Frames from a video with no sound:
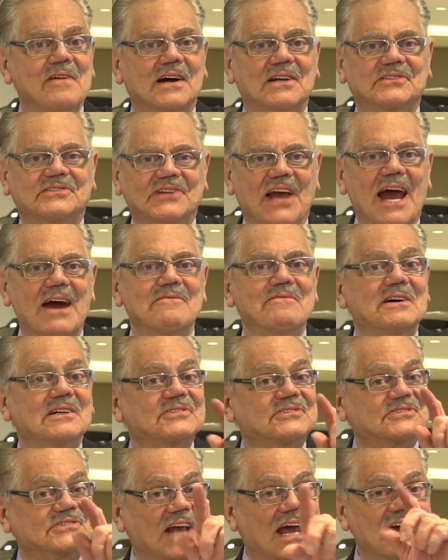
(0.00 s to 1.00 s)
a jam, a
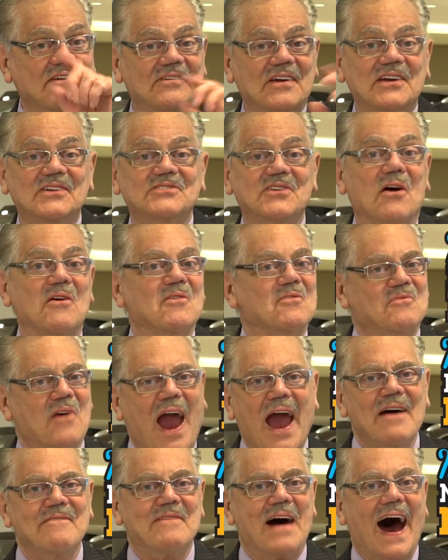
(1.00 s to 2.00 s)
savings, or
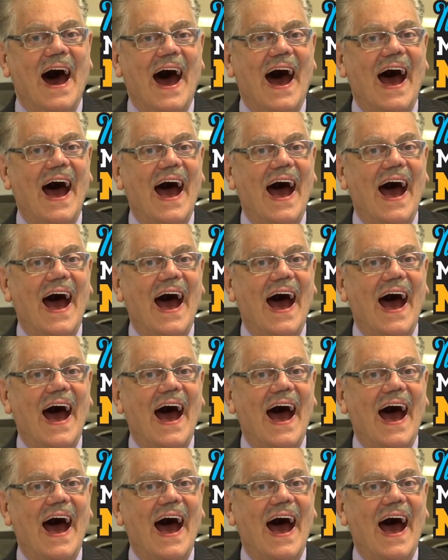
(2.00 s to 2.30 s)
rama.